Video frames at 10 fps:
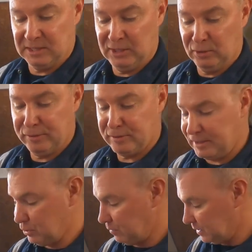a little
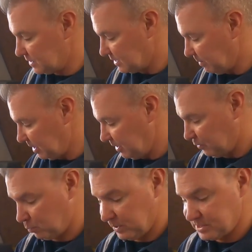thinner than some of the
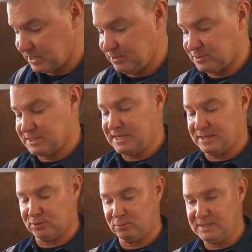other ones that you'll
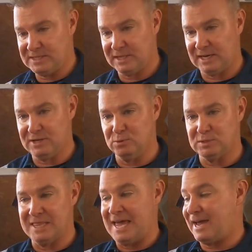see. And the reason that I
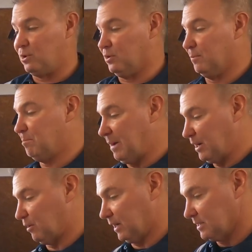use that on
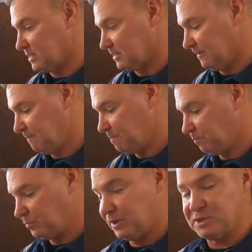bearings
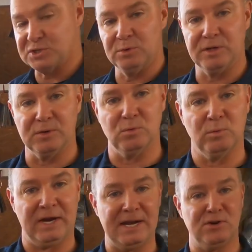is so that
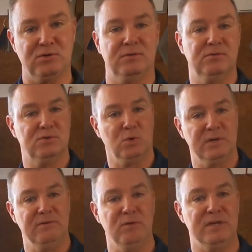when I
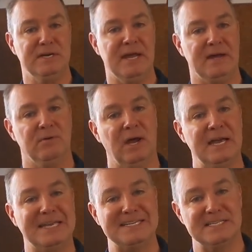torque everything down,
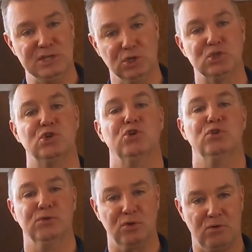I can still
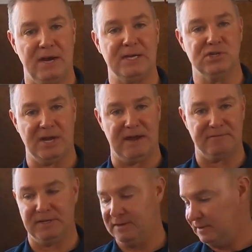turn the
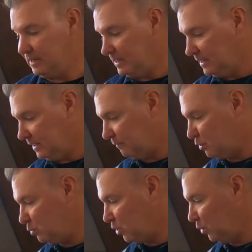crankshaft. If
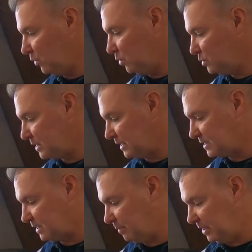you go using
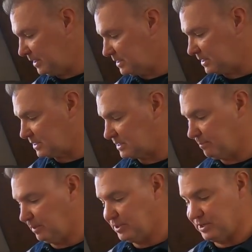some of these
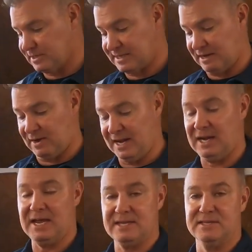assembly gels, now I
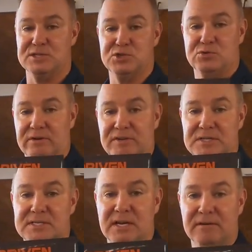like this
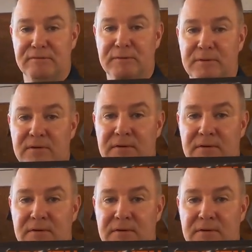driven stuff